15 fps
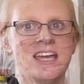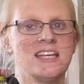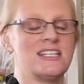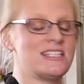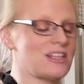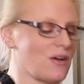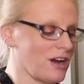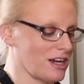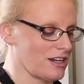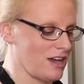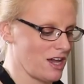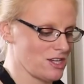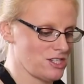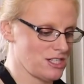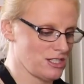So our
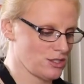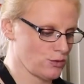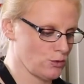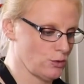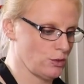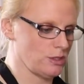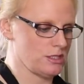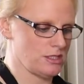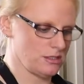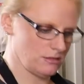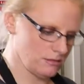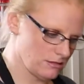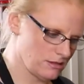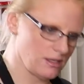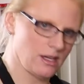ganache has cooled
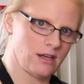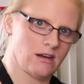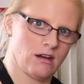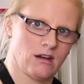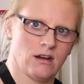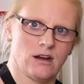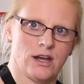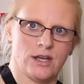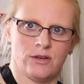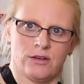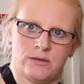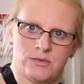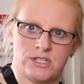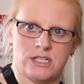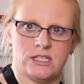and our
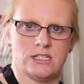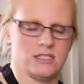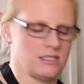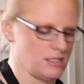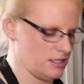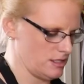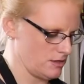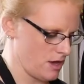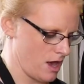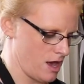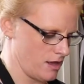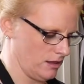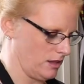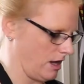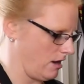cream cheese
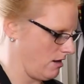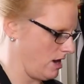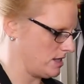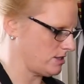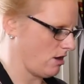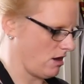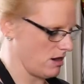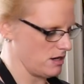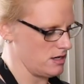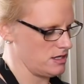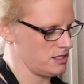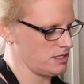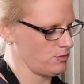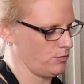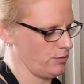layer has hardened.
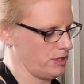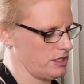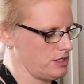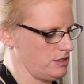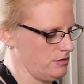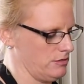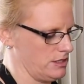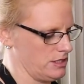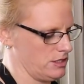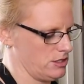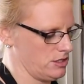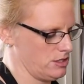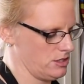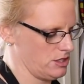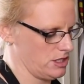So what we're going to do is
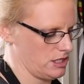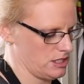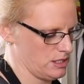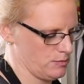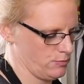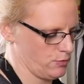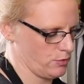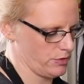just pour